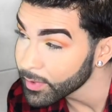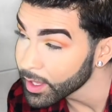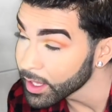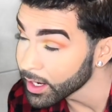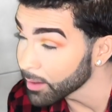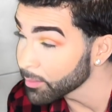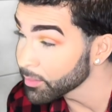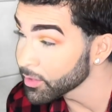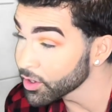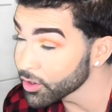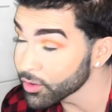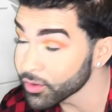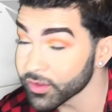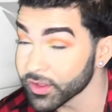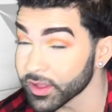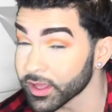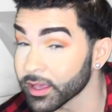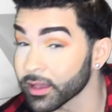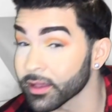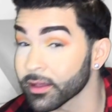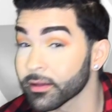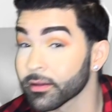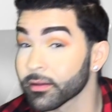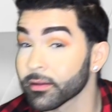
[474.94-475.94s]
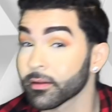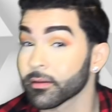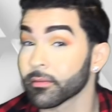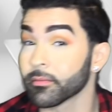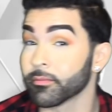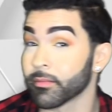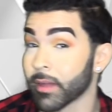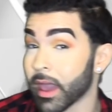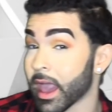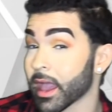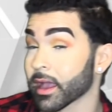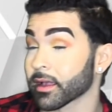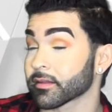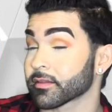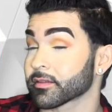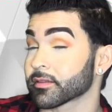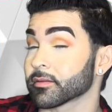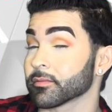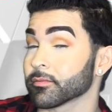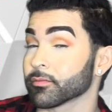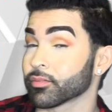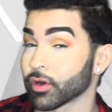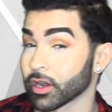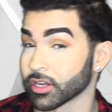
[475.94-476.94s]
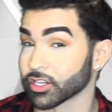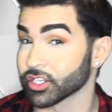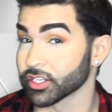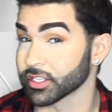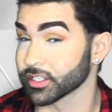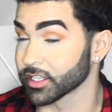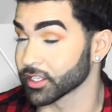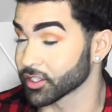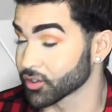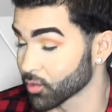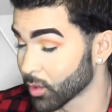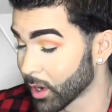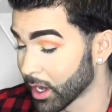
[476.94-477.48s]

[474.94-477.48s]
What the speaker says: I'm using MAC's brushes as